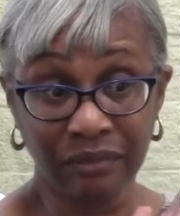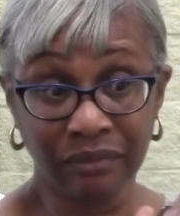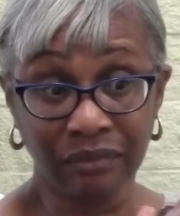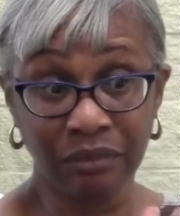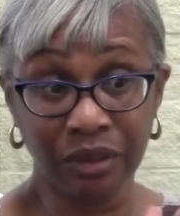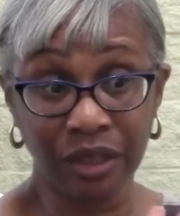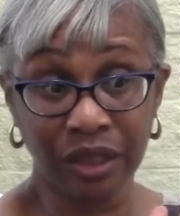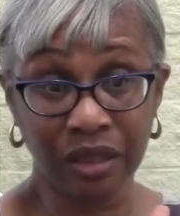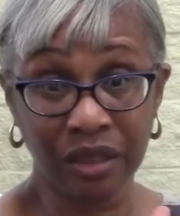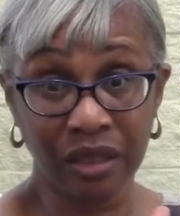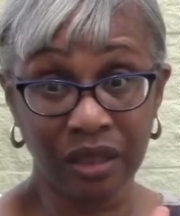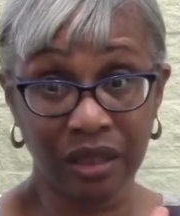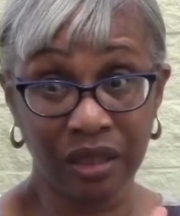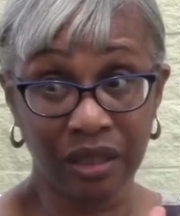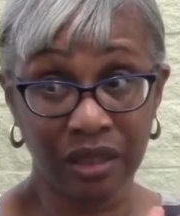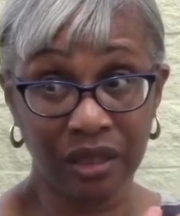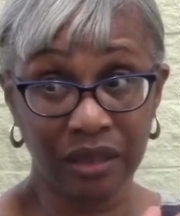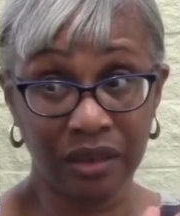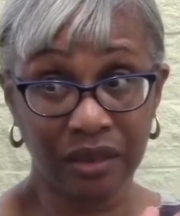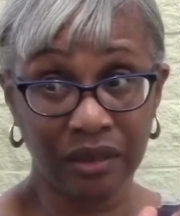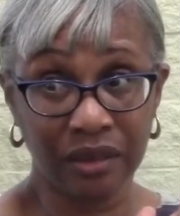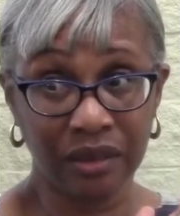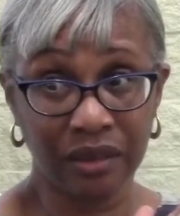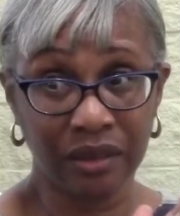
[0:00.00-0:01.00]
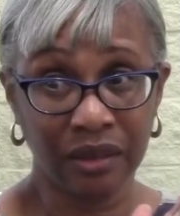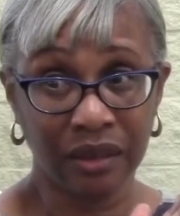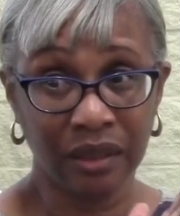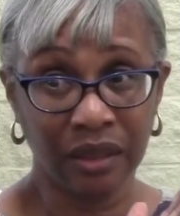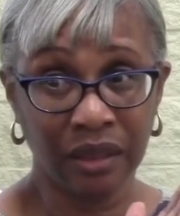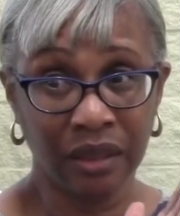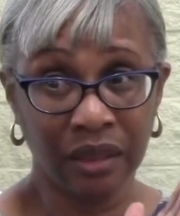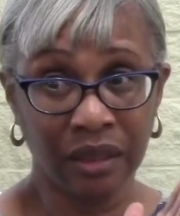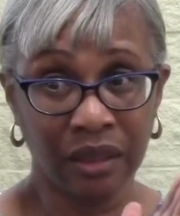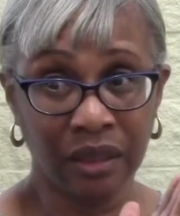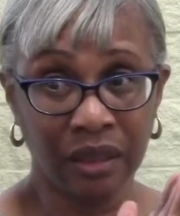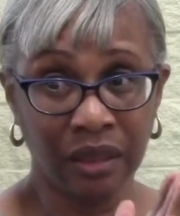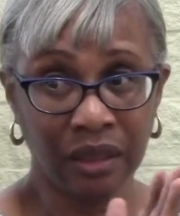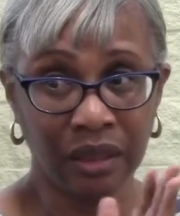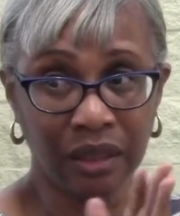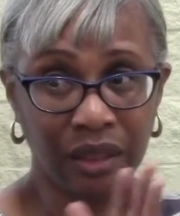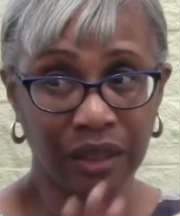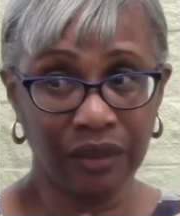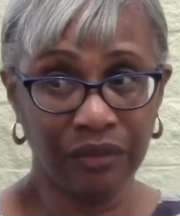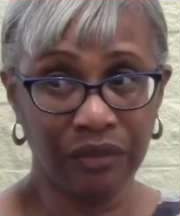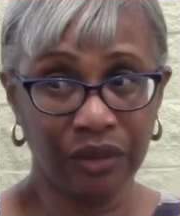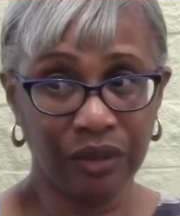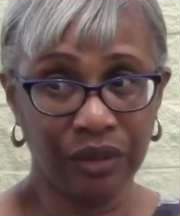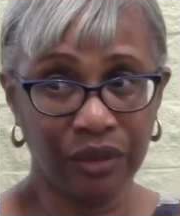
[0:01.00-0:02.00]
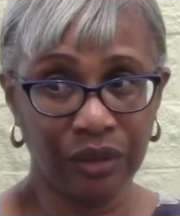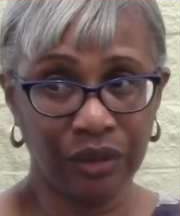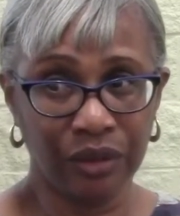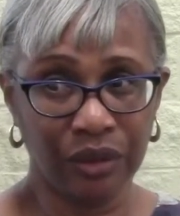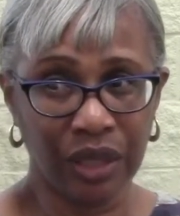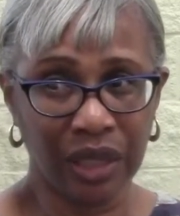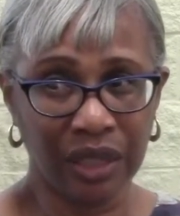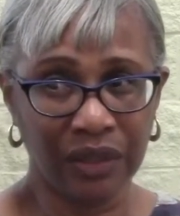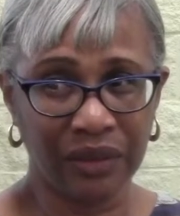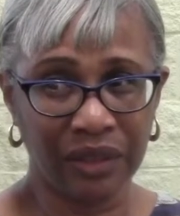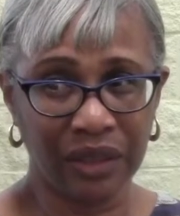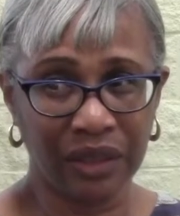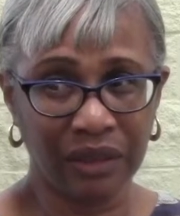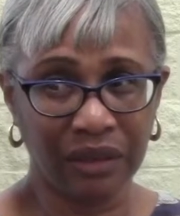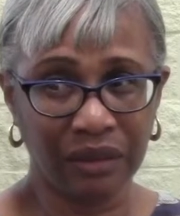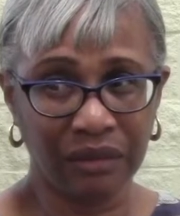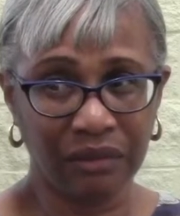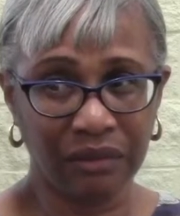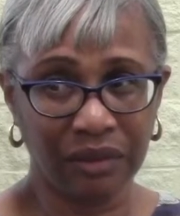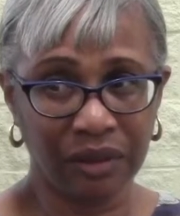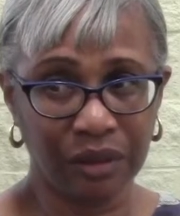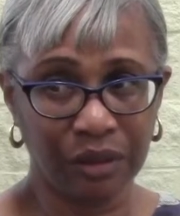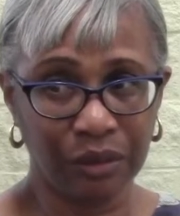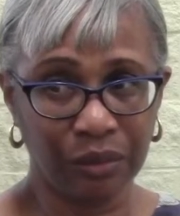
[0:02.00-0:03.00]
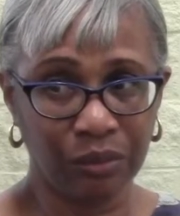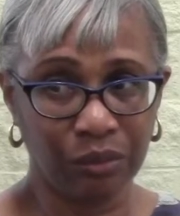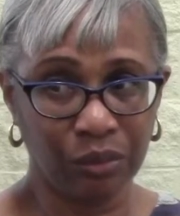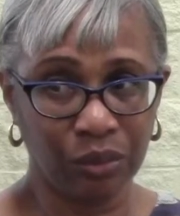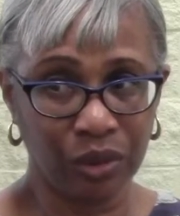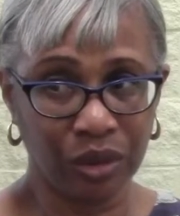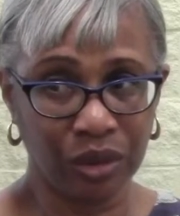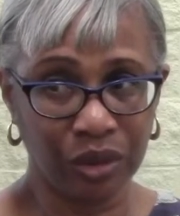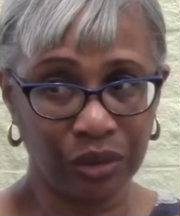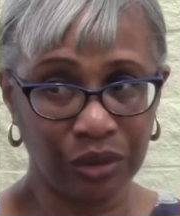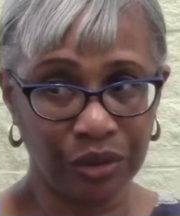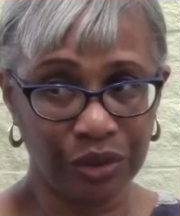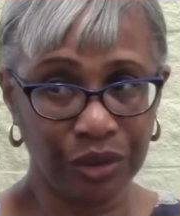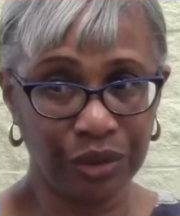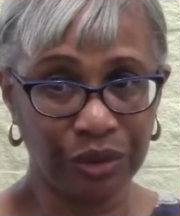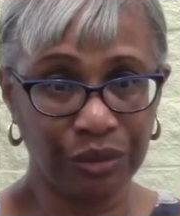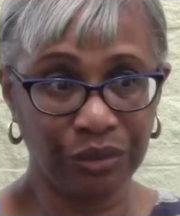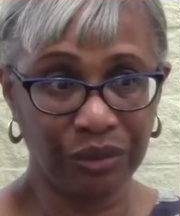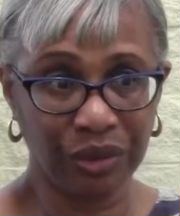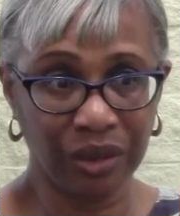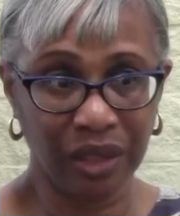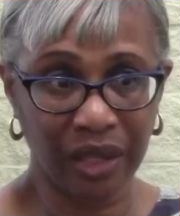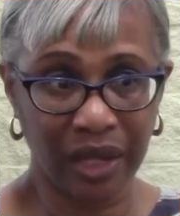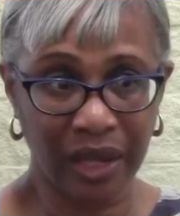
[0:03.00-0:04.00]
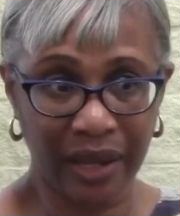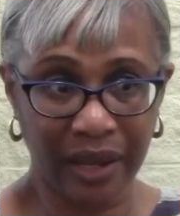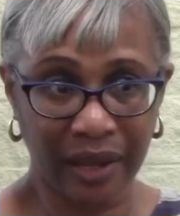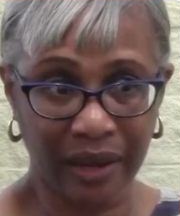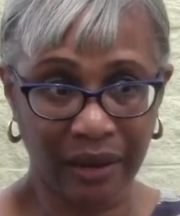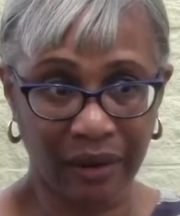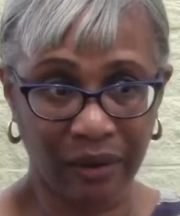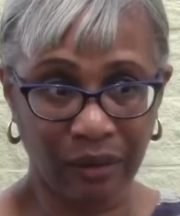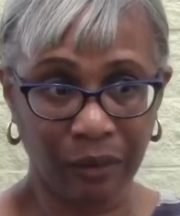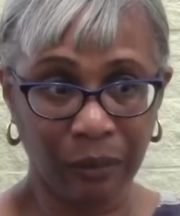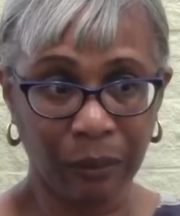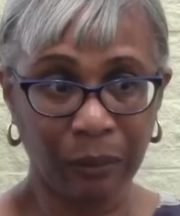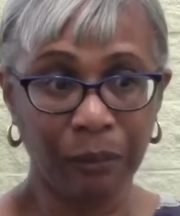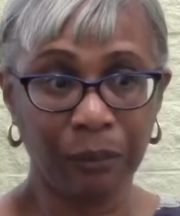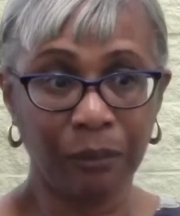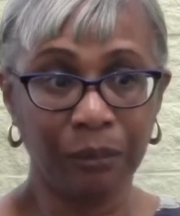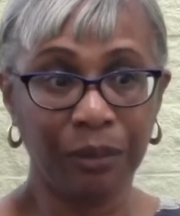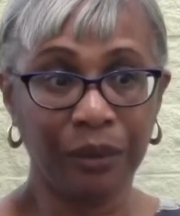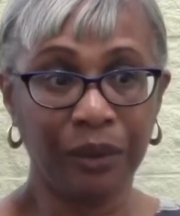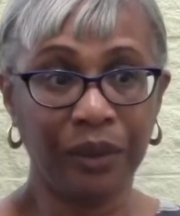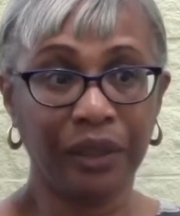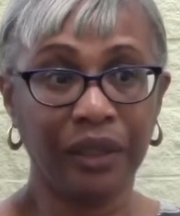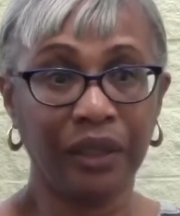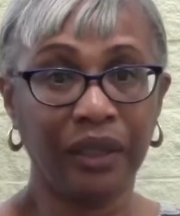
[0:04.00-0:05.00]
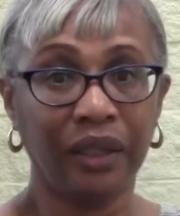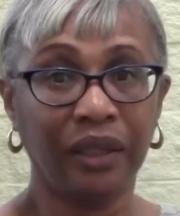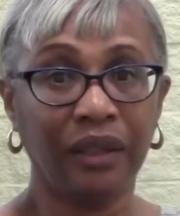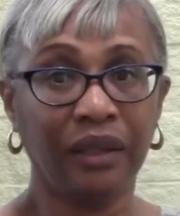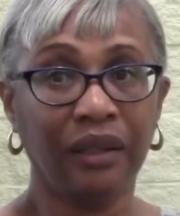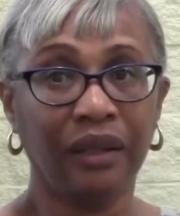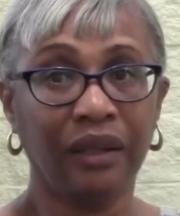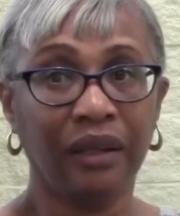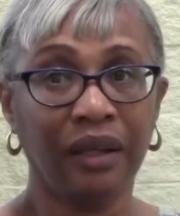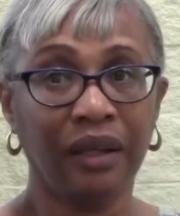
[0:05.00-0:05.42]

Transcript: because even I think there are one or two now, but